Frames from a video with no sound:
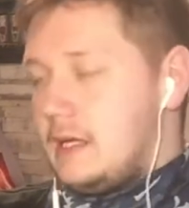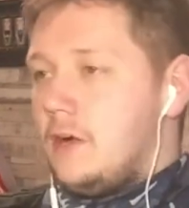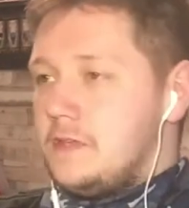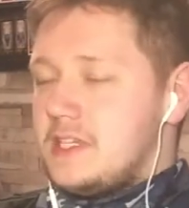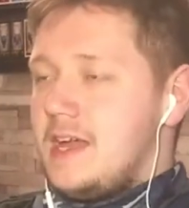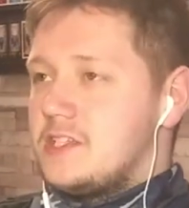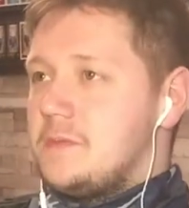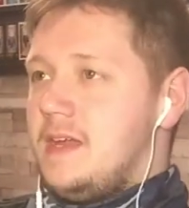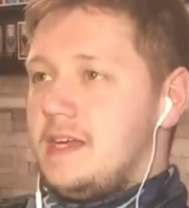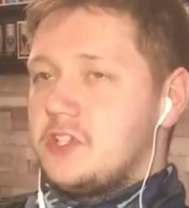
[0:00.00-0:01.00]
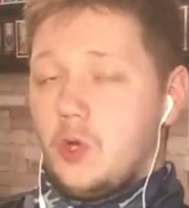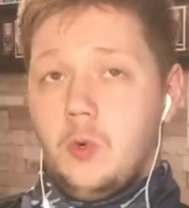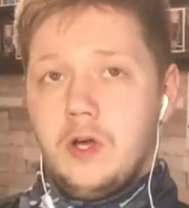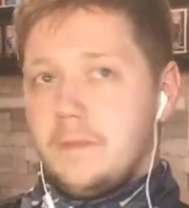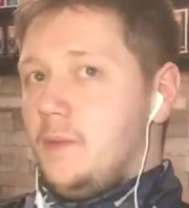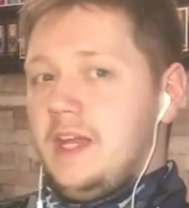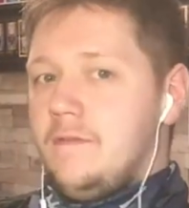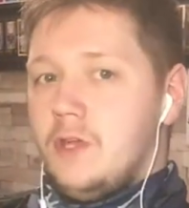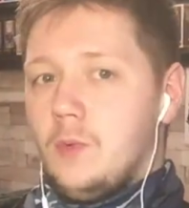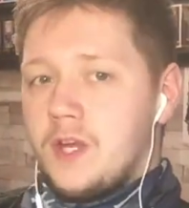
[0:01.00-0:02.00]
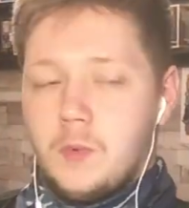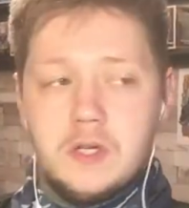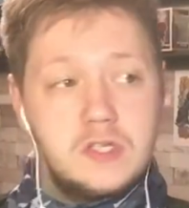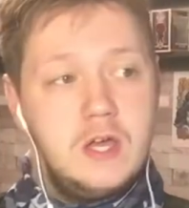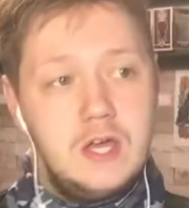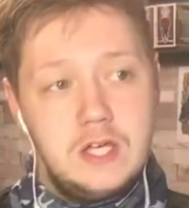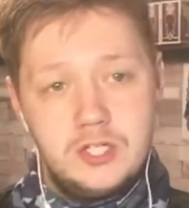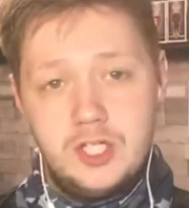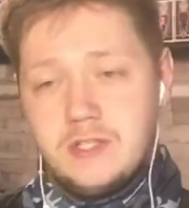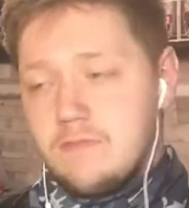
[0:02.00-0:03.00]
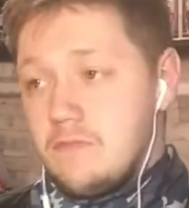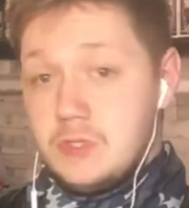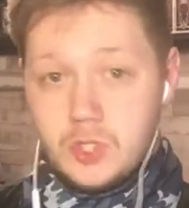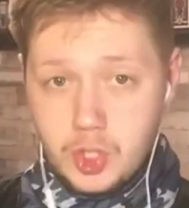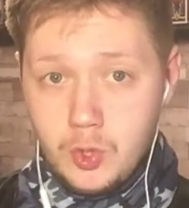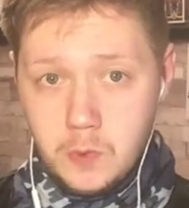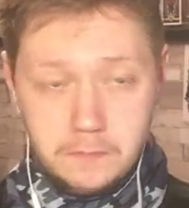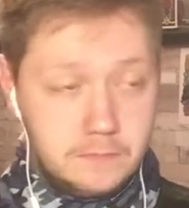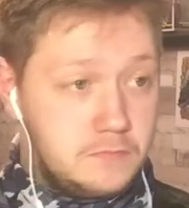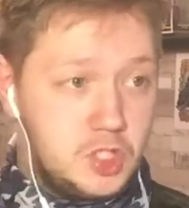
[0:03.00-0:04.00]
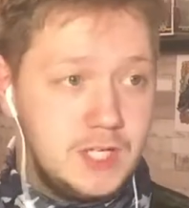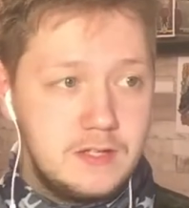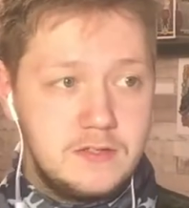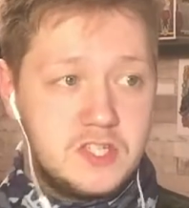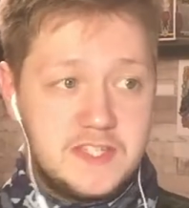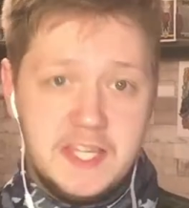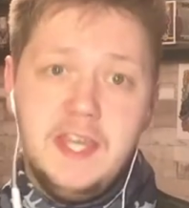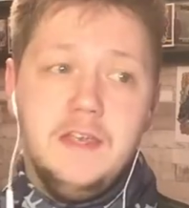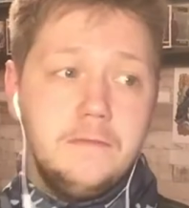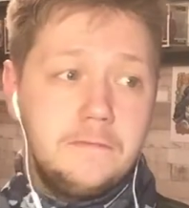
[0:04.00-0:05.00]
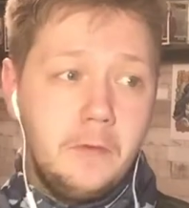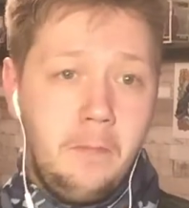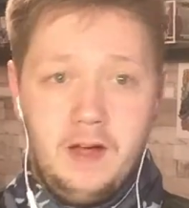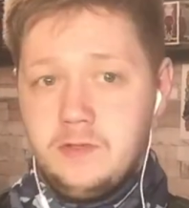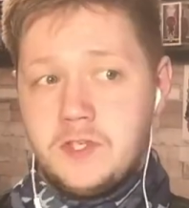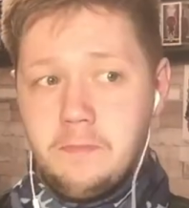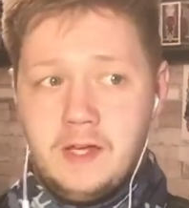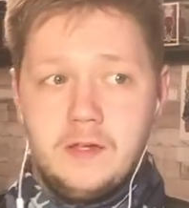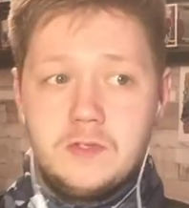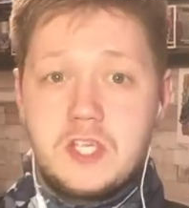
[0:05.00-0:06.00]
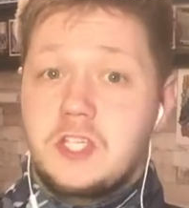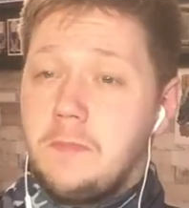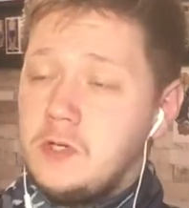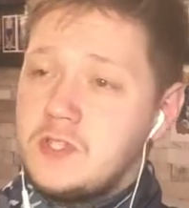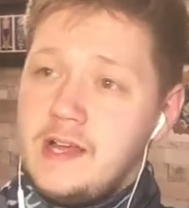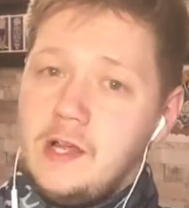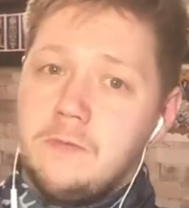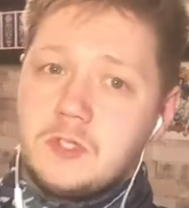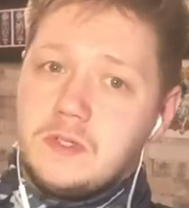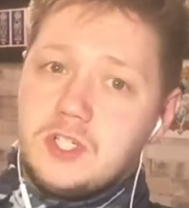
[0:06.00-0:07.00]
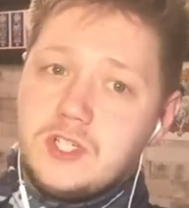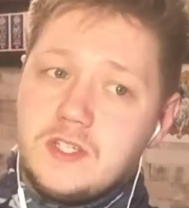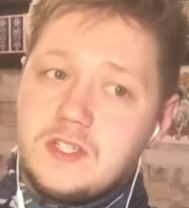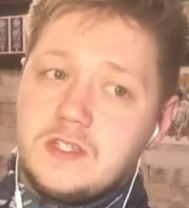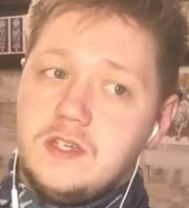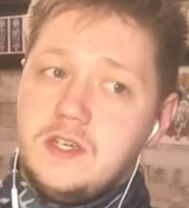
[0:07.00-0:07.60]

Obviously, Hatsume has a quirk, but we never knew what it was. She's Zoom. She can see for miles and miles. I suppose that helps when she's